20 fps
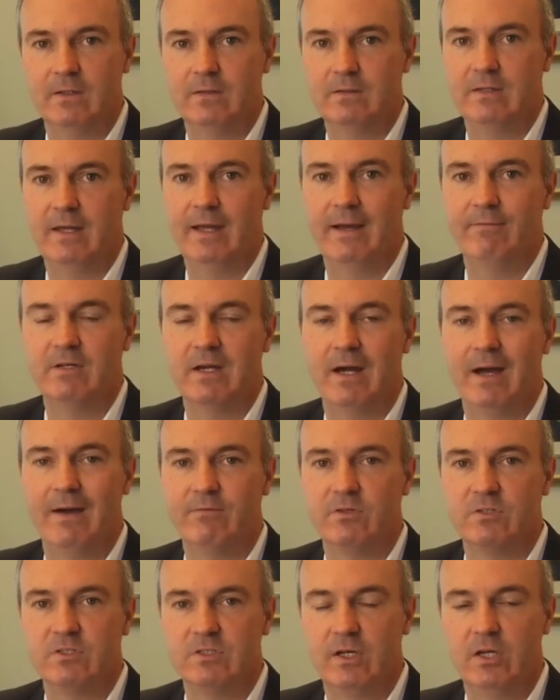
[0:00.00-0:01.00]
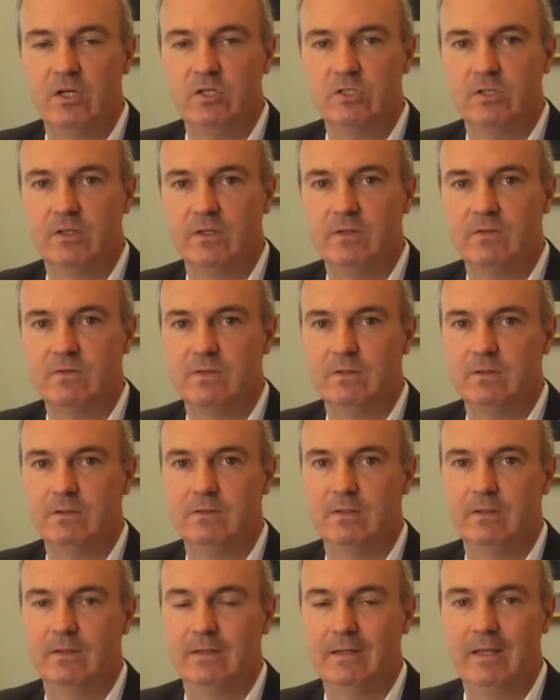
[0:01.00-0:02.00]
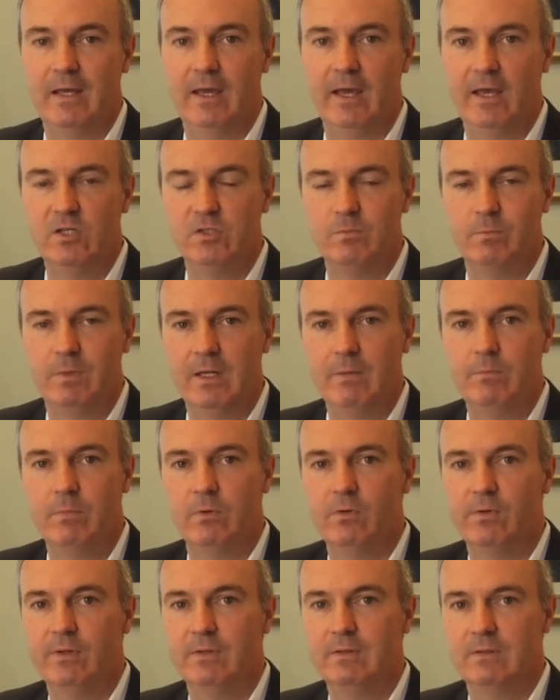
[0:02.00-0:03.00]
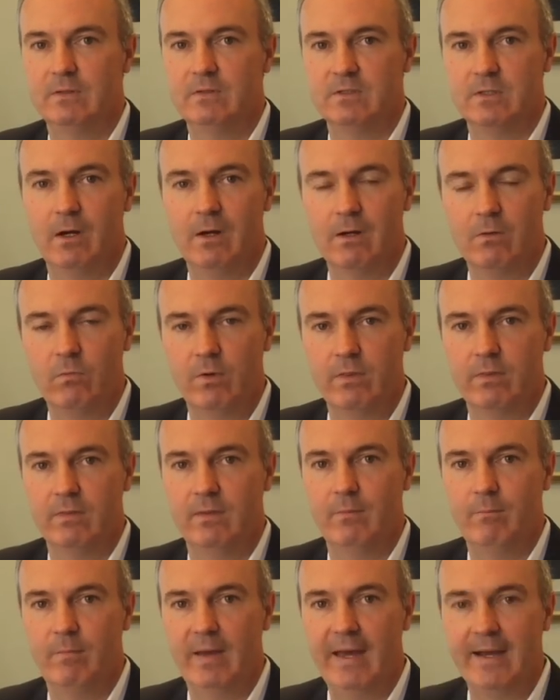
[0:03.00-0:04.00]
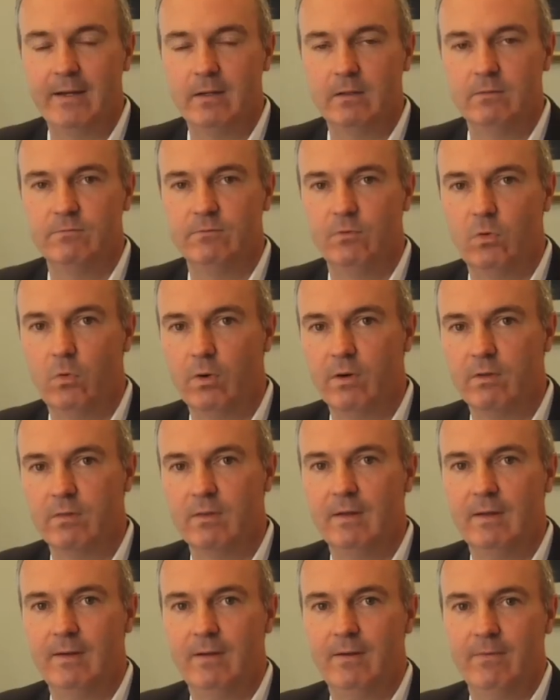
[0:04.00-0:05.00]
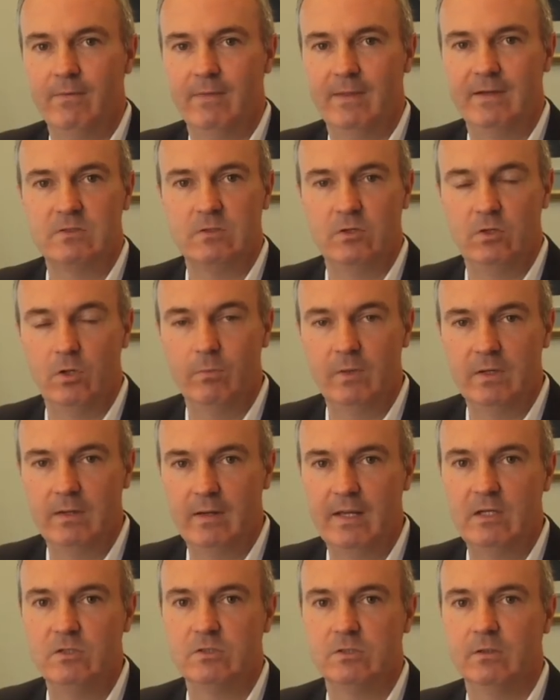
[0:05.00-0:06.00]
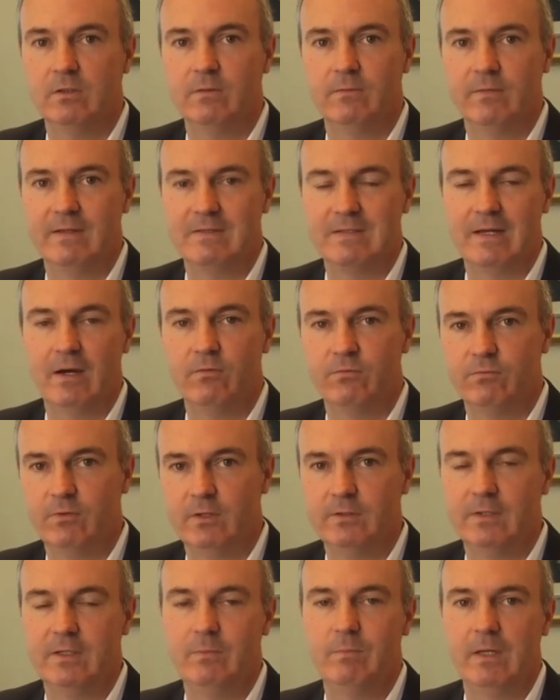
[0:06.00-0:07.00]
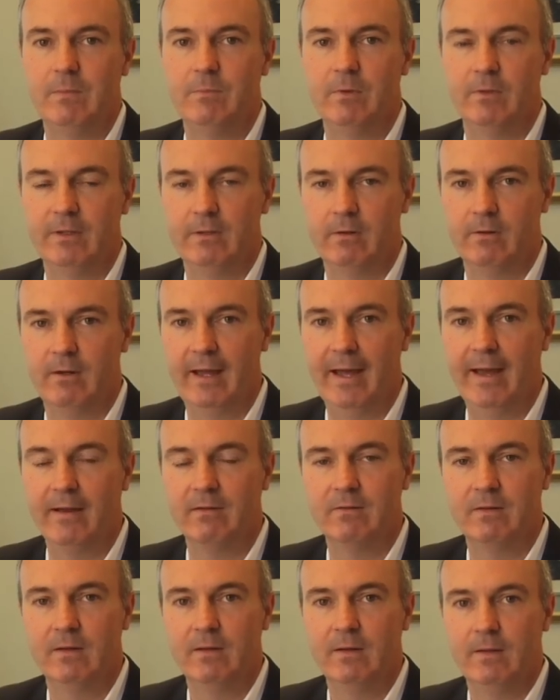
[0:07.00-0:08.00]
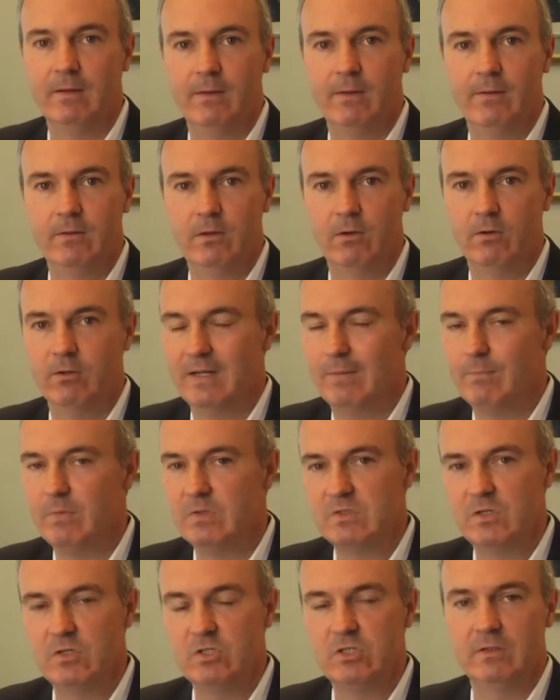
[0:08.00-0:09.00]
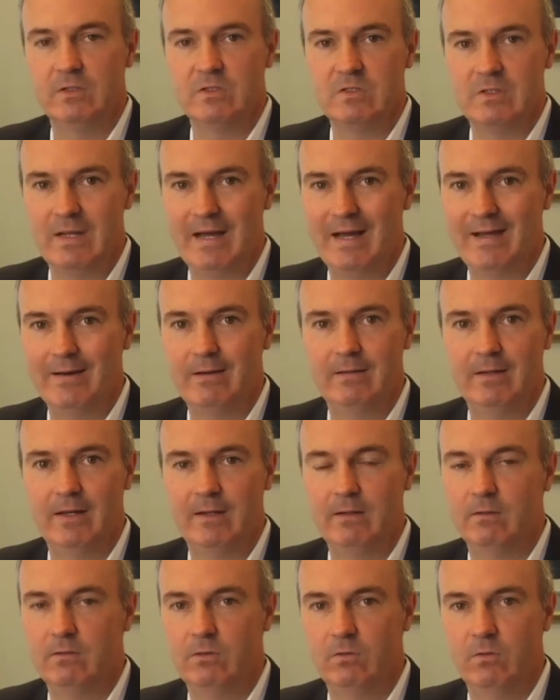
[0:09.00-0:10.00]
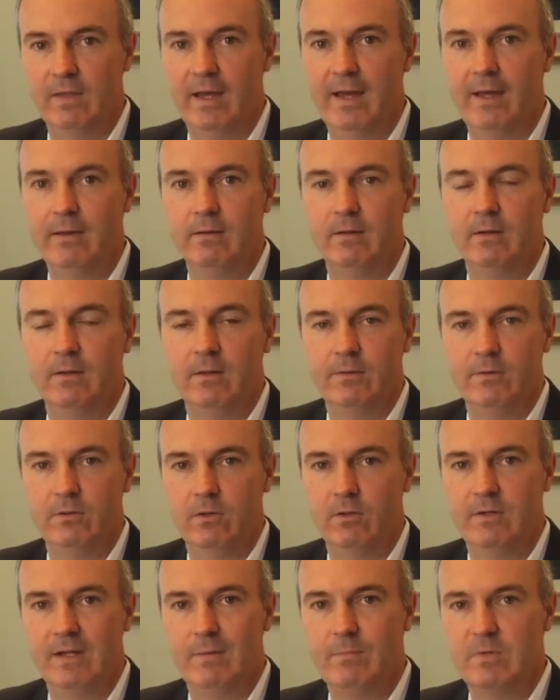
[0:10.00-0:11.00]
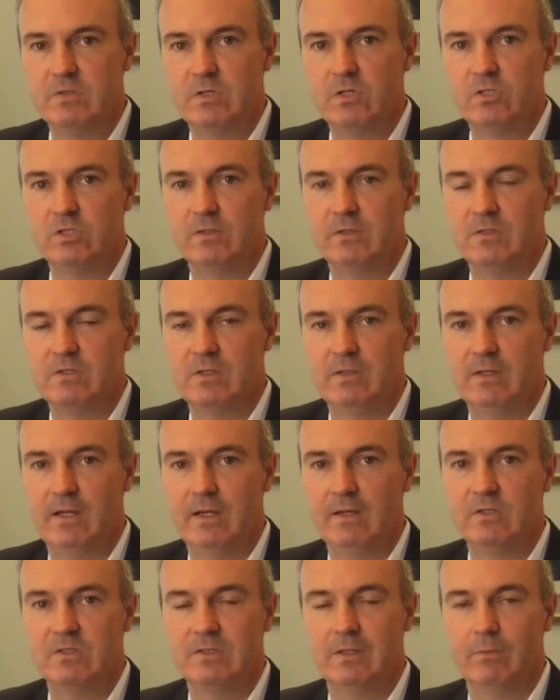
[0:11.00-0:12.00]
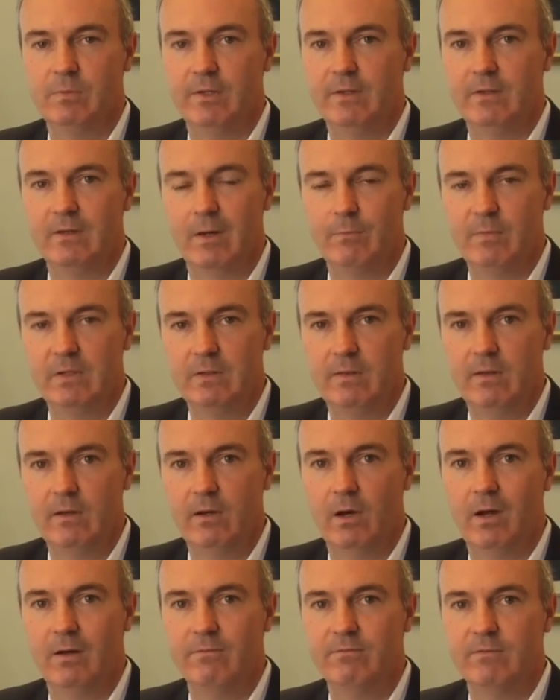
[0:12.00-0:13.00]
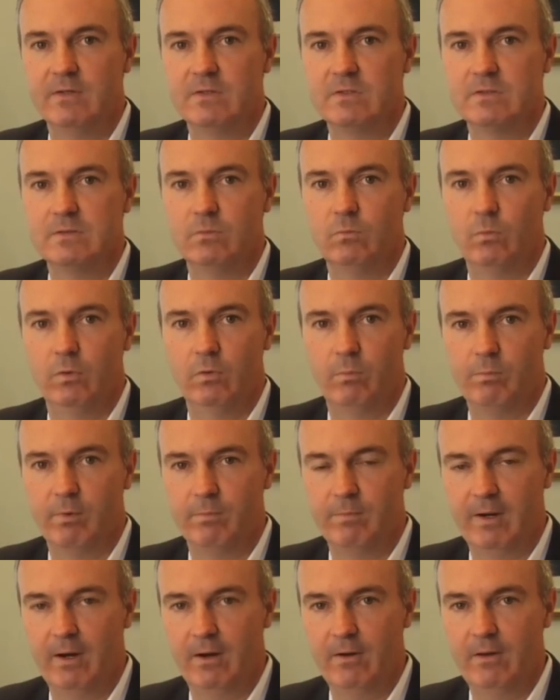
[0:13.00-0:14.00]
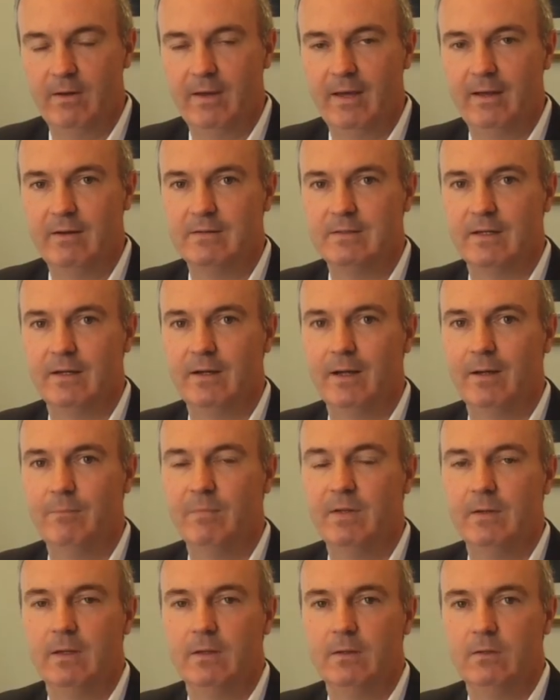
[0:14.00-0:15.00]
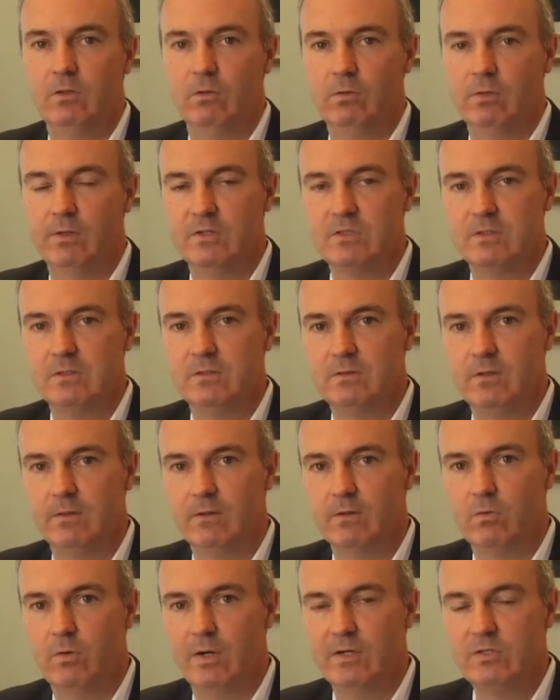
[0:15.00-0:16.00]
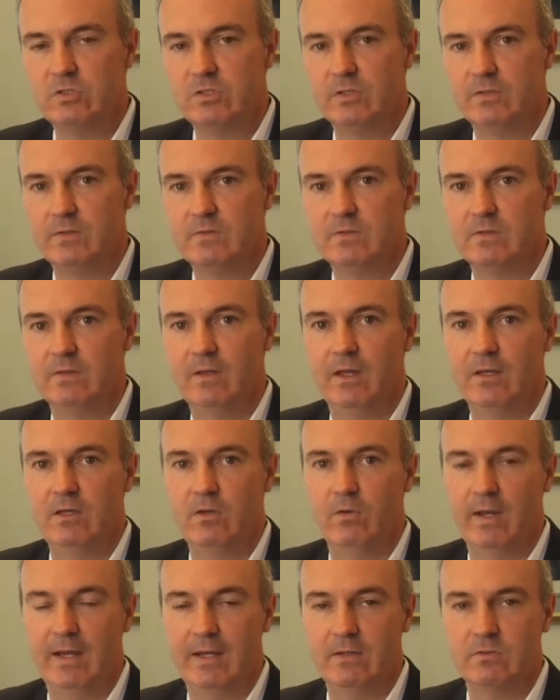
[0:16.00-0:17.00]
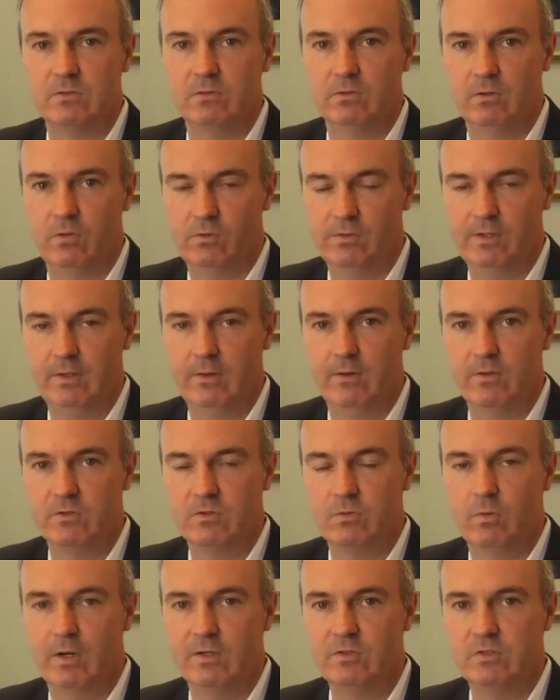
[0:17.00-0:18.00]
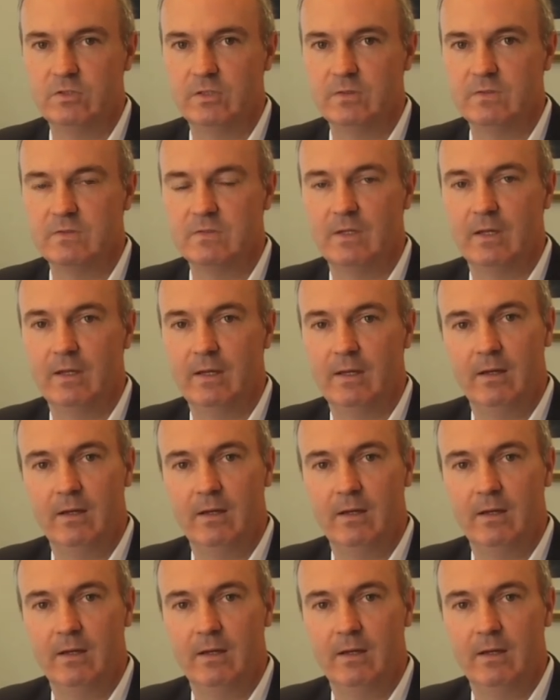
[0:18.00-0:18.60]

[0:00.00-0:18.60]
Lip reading: and to have conversations and to engage people and to talk with them back and forth. That's human nature. That's how friendly people interact. Your deposition is not a day to do that. Your deposition is a day to simply come into the office. We will prepare you ahead of time. You listen to the questions and you answer only those questions.